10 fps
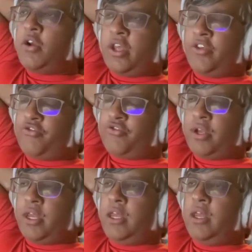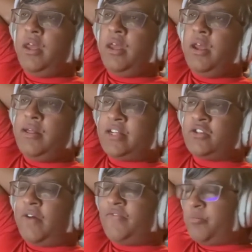history that's
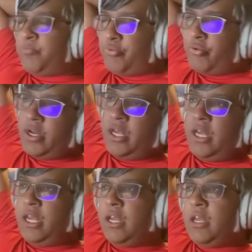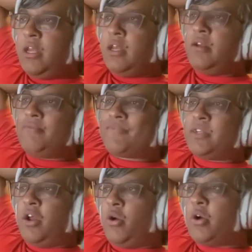often pretty,
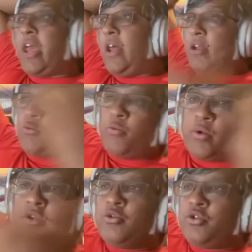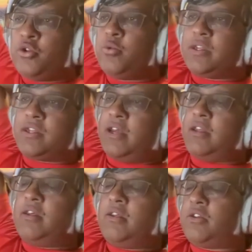okay, like, what do you do with, like,
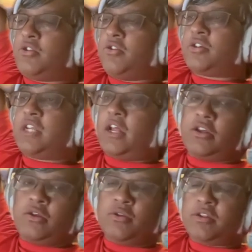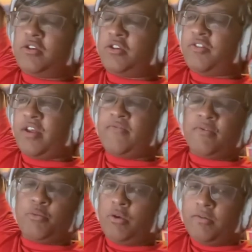the Turks telling you that they're descended
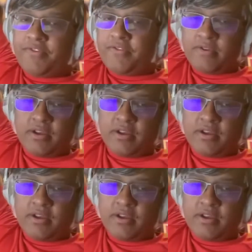from wolves,